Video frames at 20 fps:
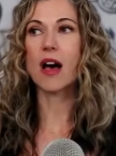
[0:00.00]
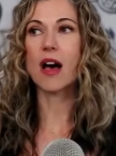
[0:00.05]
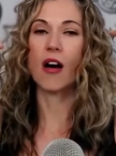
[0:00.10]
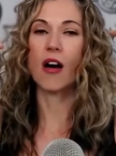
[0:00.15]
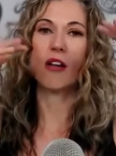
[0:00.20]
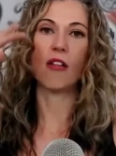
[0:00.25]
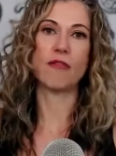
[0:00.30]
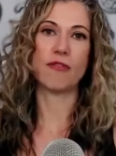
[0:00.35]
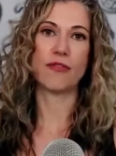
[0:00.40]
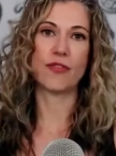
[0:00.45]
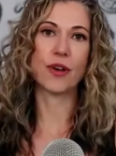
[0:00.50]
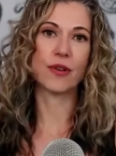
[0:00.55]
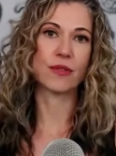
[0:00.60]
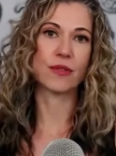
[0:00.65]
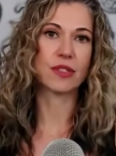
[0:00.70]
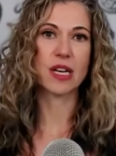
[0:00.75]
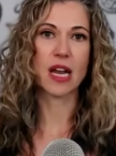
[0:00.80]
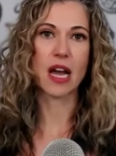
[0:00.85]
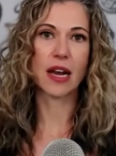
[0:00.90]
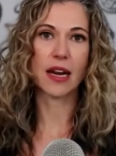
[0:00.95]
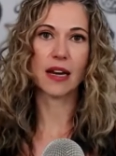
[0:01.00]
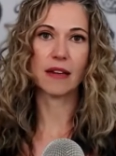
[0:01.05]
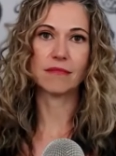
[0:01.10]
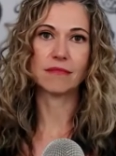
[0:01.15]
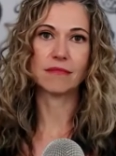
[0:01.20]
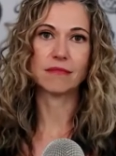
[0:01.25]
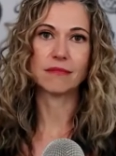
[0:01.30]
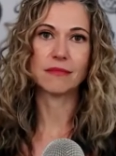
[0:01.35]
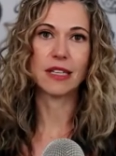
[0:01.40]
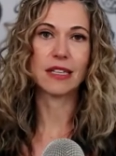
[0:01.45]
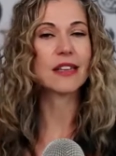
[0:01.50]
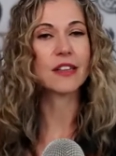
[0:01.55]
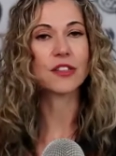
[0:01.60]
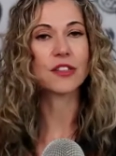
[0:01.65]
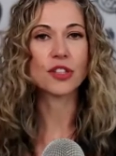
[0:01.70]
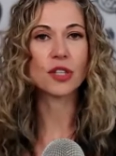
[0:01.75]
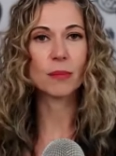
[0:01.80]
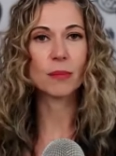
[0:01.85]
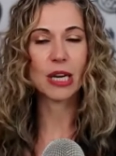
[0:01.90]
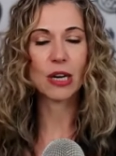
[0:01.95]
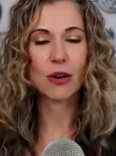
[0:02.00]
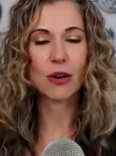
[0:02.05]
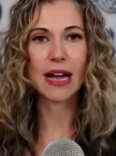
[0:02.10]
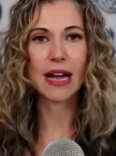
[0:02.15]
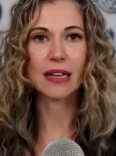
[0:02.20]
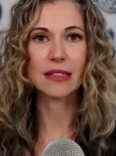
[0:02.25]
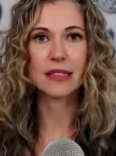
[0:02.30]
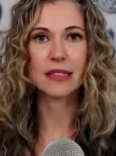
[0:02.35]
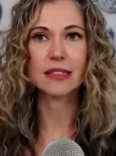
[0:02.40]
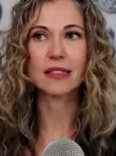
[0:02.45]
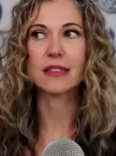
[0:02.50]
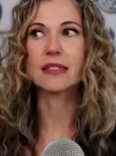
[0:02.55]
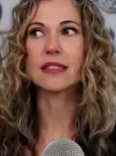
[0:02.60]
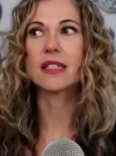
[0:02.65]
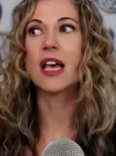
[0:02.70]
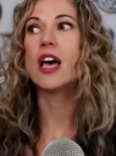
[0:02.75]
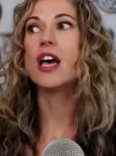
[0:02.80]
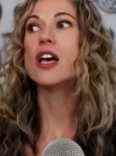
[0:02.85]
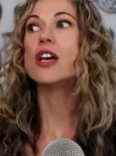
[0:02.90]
of those nine essential amino acids.